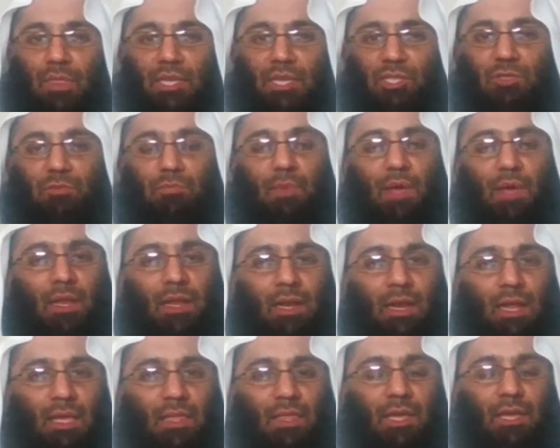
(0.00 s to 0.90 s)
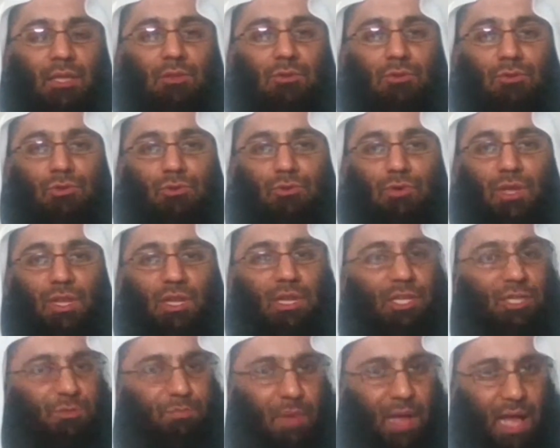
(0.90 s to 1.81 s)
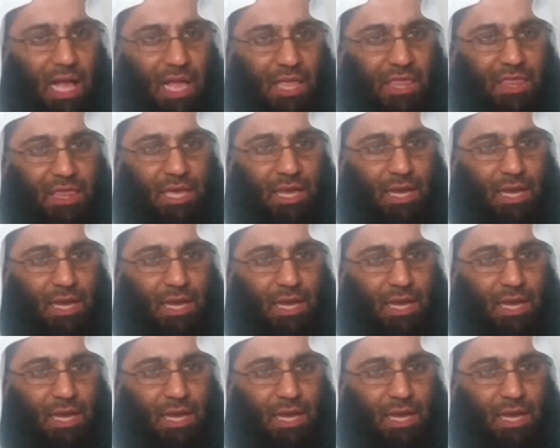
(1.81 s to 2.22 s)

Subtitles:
the spending that you do in His path.